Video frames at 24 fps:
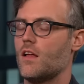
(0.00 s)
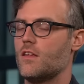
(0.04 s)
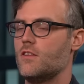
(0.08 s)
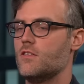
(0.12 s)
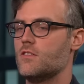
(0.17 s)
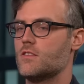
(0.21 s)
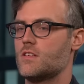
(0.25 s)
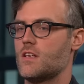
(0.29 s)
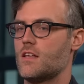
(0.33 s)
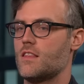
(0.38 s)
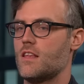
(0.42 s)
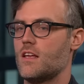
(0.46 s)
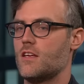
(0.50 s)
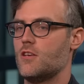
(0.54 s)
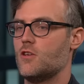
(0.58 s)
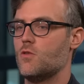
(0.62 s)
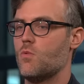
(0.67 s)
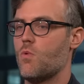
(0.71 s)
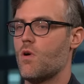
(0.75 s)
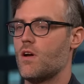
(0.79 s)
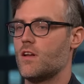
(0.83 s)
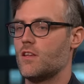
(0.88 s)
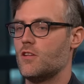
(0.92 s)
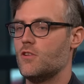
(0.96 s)
you said that you
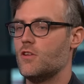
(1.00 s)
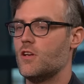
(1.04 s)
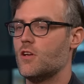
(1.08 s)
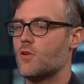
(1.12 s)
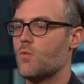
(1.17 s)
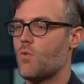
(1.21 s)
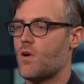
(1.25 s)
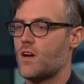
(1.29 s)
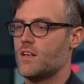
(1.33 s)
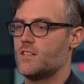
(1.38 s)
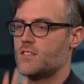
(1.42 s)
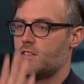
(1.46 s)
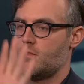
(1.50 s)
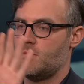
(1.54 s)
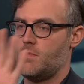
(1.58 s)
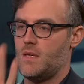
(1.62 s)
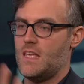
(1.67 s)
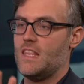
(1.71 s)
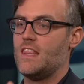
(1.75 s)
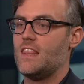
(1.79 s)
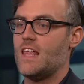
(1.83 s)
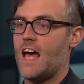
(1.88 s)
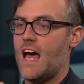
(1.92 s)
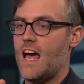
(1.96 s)
want you didn't want it to
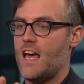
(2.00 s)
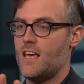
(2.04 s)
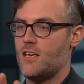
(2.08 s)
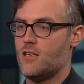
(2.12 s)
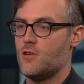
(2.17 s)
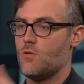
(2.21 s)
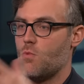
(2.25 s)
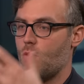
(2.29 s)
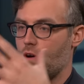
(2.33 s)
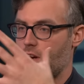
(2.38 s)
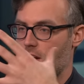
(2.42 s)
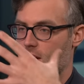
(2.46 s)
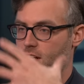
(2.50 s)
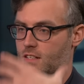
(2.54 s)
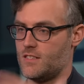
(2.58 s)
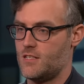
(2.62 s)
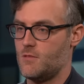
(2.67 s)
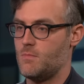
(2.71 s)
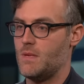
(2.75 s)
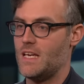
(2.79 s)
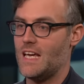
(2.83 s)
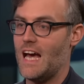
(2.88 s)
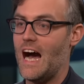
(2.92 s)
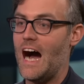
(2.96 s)
be they, you yeah. wanted it to
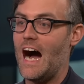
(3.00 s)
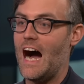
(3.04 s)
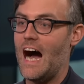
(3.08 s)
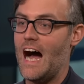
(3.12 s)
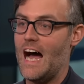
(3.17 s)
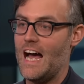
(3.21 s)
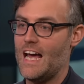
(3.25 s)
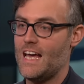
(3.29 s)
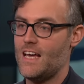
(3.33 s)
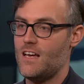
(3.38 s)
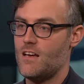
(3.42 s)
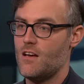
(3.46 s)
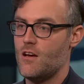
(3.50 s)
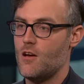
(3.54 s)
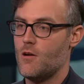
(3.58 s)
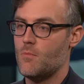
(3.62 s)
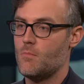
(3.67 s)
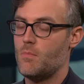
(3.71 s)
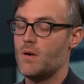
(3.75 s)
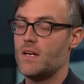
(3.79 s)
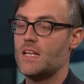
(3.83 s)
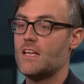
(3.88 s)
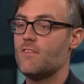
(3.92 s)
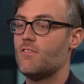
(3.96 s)
be I. Mm.
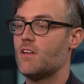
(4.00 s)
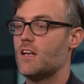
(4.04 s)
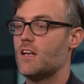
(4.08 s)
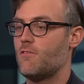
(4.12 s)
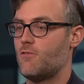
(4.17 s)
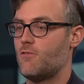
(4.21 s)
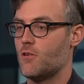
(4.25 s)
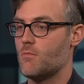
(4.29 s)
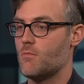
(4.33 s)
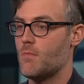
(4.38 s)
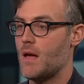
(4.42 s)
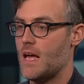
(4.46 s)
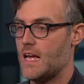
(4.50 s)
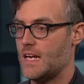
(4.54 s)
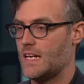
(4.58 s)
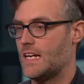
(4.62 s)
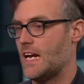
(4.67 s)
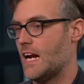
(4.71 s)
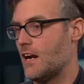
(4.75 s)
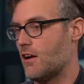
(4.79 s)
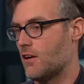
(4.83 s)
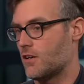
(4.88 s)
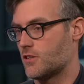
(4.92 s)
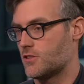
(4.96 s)
But even if your main
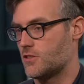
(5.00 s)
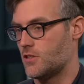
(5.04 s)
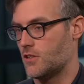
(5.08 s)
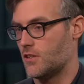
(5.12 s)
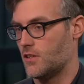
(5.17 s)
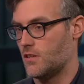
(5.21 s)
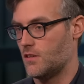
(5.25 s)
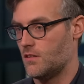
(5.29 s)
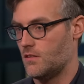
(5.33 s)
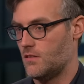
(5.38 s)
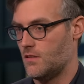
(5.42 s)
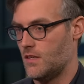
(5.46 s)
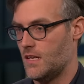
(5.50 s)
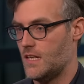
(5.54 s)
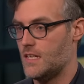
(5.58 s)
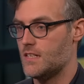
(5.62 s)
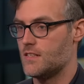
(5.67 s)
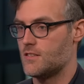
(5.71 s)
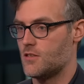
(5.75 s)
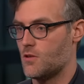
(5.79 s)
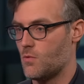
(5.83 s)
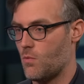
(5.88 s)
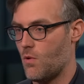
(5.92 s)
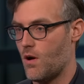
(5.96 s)
character
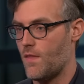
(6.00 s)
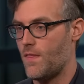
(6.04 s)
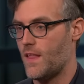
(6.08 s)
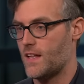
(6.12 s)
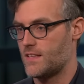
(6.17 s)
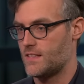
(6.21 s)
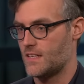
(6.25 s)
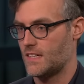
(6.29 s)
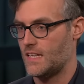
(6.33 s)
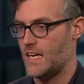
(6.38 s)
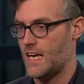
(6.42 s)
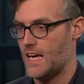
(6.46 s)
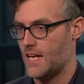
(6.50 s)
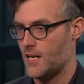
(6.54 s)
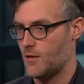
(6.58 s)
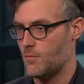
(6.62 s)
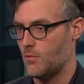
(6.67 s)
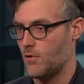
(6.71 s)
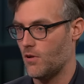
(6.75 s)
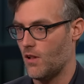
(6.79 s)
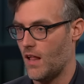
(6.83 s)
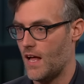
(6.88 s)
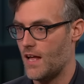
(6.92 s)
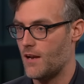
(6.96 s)
is the one that's a
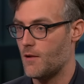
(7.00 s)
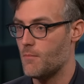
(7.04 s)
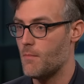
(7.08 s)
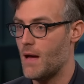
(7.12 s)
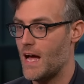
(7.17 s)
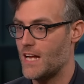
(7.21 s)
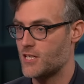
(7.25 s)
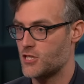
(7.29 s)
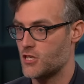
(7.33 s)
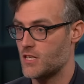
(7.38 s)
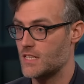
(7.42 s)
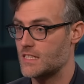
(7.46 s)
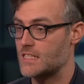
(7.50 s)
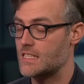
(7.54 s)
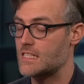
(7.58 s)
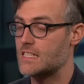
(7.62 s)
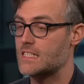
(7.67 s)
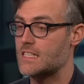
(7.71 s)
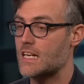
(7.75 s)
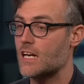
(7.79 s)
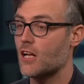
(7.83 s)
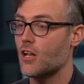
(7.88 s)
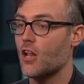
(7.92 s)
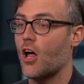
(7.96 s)
cannibal, mm. I'd imagine it's
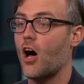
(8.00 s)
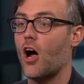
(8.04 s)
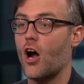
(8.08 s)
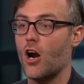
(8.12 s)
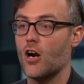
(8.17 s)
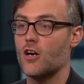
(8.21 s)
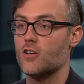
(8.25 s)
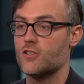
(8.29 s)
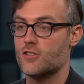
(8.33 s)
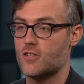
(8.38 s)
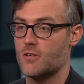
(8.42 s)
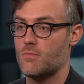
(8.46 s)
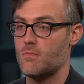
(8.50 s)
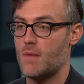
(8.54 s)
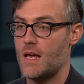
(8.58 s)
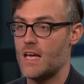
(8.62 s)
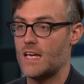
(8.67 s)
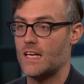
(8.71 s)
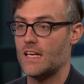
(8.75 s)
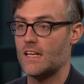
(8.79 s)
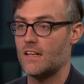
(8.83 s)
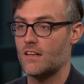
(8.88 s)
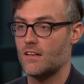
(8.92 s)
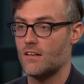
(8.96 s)
still hard to
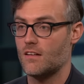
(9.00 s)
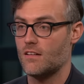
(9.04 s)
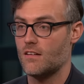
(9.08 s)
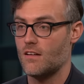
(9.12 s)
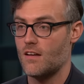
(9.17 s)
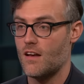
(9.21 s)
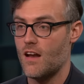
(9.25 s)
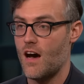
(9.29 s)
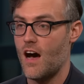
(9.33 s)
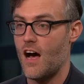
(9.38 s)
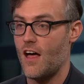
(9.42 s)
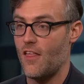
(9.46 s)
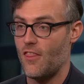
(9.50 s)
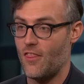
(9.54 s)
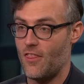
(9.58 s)
make it mm. not